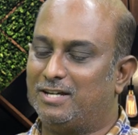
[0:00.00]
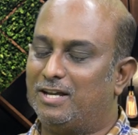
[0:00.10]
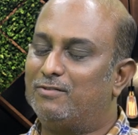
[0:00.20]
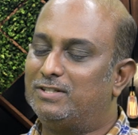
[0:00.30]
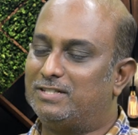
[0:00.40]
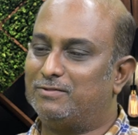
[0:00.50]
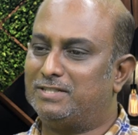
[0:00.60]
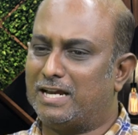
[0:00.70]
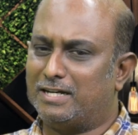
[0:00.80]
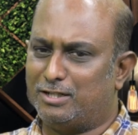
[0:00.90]
And we
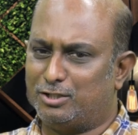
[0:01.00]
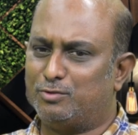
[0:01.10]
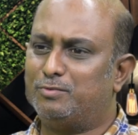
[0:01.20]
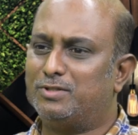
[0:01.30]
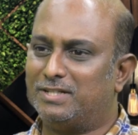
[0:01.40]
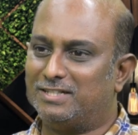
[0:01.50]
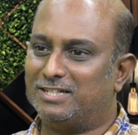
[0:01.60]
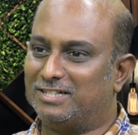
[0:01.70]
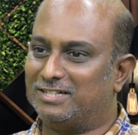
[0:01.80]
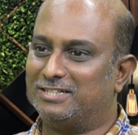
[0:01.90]
started distributing
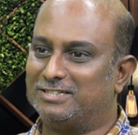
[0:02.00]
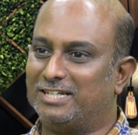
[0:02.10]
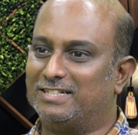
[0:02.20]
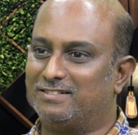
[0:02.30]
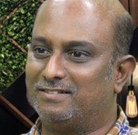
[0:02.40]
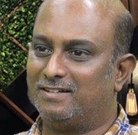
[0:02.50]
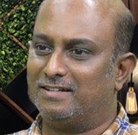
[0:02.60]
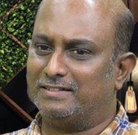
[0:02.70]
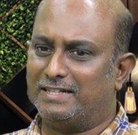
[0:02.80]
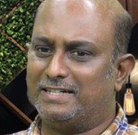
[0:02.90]
the states.
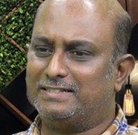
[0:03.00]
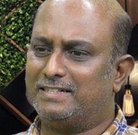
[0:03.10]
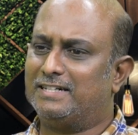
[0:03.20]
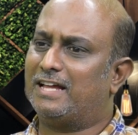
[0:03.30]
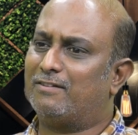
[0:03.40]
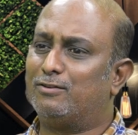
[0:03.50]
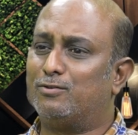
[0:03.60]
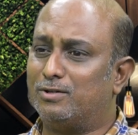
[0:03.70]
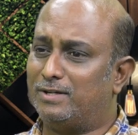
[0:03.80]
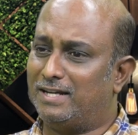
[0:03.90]
Then I said that I will
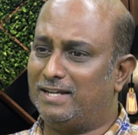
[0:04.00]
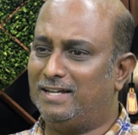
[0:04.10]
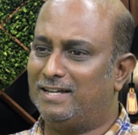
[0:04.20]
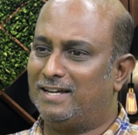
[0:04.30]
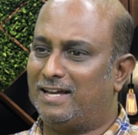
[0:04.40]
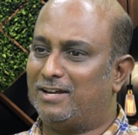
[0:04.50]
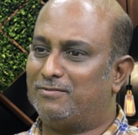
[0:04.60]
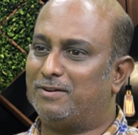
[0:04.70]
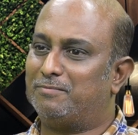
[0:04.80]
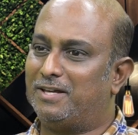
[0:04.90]
go to Delhi.
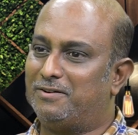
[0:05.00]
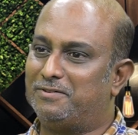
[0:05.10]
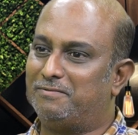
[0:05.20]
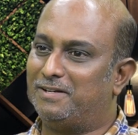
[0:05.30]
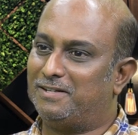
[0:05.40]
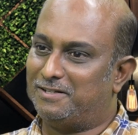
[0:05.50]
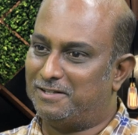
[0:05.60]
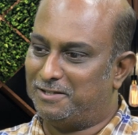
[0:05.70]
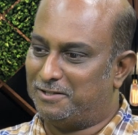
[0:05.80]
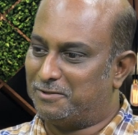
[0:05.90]
And from there, we will
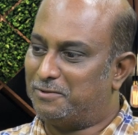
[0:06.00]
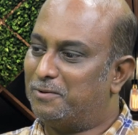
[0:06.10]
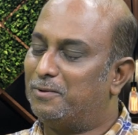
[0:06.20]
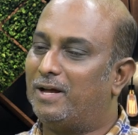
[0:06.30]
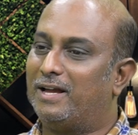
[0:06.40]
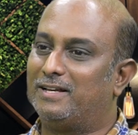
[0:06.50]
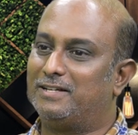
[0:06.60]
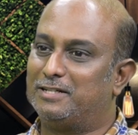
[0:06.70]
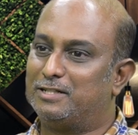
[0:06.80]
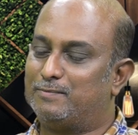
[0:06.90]
go
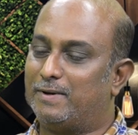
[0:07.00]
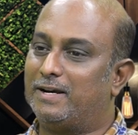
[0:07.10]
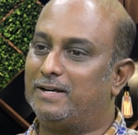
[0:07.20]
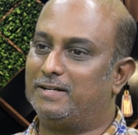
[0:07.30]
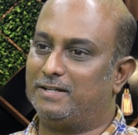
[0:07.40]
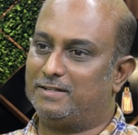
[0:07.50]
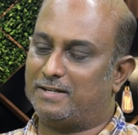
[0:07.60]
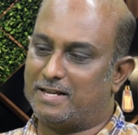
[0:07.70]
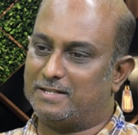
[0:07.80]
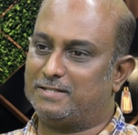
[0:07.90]
and spread in
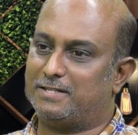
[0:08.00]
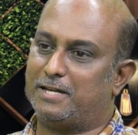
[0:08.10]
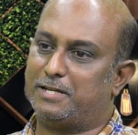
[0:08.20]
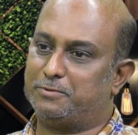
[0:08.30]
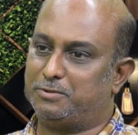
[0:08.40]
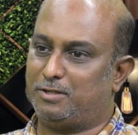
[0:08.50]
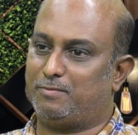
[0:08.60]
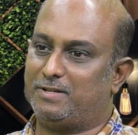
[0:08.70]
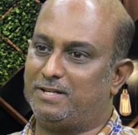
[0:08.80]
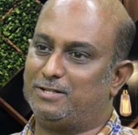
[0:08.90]
Rajasthan, Uttar
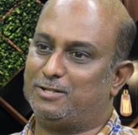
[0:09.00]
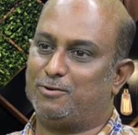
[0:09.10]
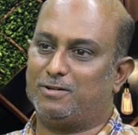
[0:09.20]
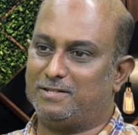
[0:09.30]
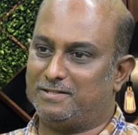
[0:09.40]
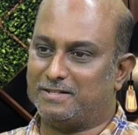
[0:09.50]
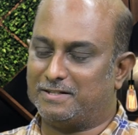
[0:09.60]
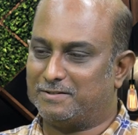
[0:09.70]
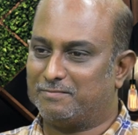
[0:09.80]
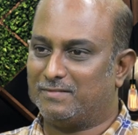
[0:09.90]
Pradesh, and all these
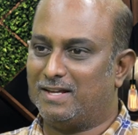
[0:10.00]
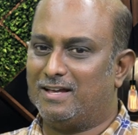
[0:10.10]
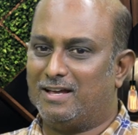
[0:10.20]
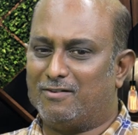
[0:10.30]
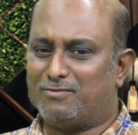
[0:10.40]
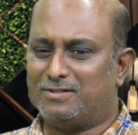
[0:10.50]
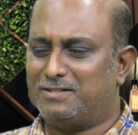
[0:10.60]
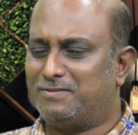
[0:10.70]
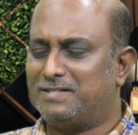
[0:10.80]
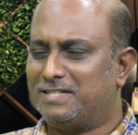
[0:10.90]
things. Mm-hmm. Of
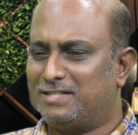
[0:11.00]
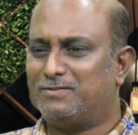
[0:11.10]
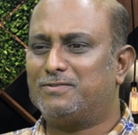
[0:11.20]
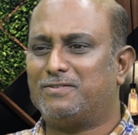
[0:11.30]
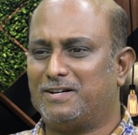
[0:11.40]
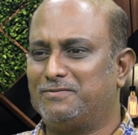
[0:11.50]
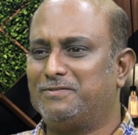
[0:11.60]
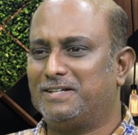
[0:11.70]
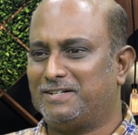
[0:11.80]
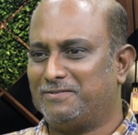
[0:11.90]
it was just for fun.
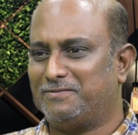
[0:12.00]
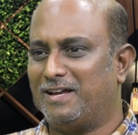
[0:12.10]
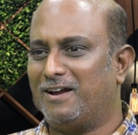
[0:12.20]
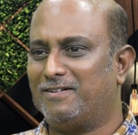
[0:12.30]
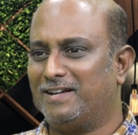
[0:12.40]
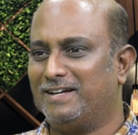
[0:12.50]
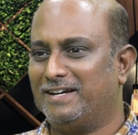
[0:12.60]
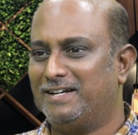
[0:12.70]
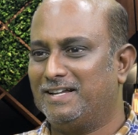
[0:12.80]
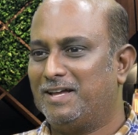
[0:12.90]
We have done
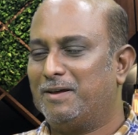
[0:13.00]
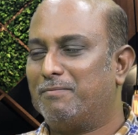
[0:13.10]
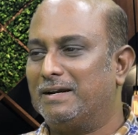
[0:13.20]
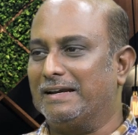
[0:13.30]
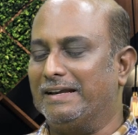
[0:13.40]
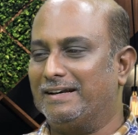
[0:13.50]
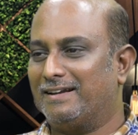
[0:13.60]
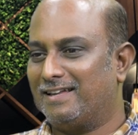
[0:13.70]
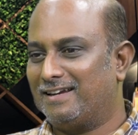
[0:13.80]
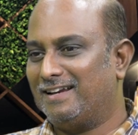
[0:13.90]
it. But later,
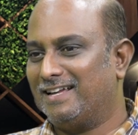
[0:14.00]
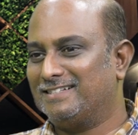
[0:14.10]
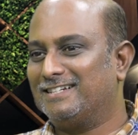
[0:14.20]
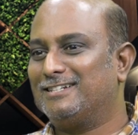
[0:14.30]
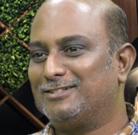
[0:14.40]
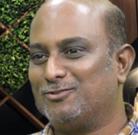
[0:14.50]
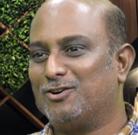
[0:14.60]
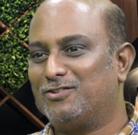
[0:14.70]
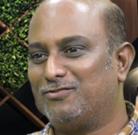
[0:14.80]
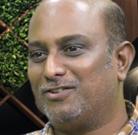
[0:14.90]
I realized that it's
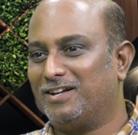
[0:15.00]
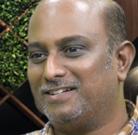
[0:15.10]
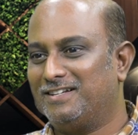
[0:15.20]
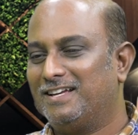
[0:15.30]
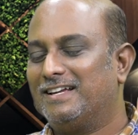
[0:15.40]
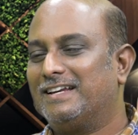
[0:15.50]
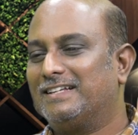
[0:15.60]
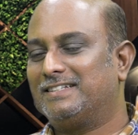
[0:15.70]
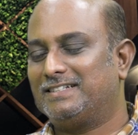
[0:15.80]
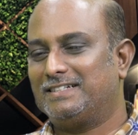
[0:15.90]
not fun.
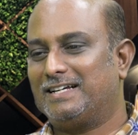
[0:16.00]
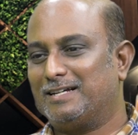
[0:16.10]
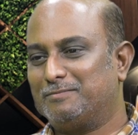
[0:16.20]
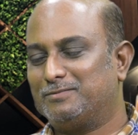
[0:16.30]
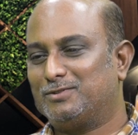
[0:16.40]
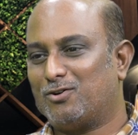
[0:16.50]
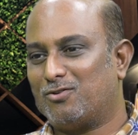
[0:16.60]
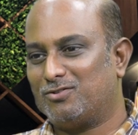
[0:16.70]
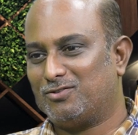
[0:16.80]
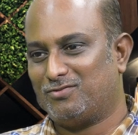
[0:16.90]
Nothing comes
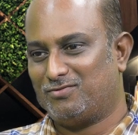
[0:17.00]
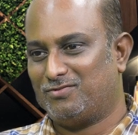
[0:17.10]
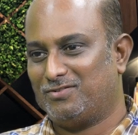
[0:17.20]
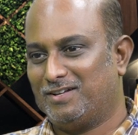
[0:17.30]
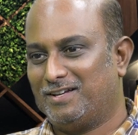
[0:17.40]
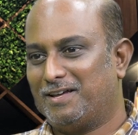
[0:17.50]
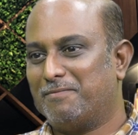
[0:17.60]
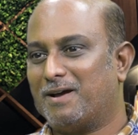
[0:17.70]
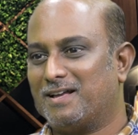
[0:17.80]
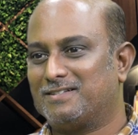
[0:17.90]
out of a
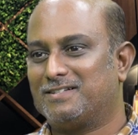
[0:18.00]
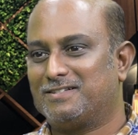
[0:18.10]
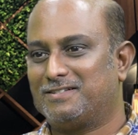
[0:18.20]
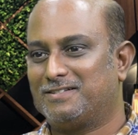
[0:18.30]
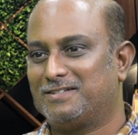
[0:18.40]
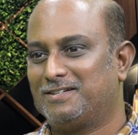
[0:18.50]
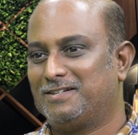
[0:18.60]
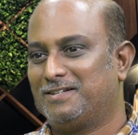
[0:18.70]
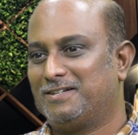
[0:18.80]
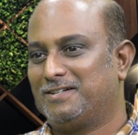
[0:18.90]
master's,
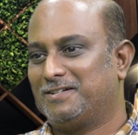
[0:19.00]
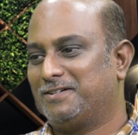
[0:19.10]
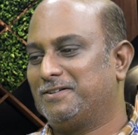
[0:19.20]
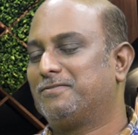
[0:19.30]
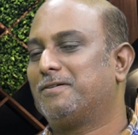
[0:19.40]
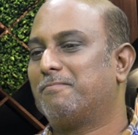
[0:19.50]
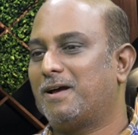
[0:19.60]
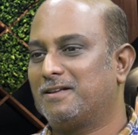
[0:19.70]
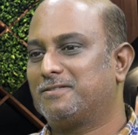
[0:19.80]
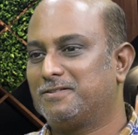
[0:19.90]
from
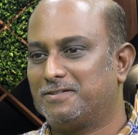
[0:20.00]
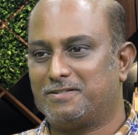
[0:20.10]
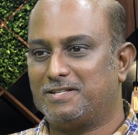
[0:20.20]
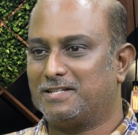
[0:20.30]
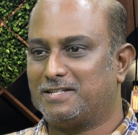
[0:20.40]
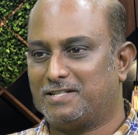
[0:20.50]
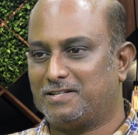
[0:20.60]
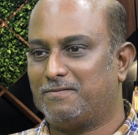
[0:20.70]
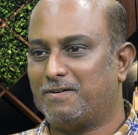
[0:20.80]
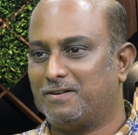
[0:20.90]
master's just as
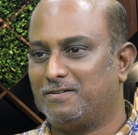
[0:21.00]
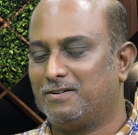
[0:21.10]
a fun.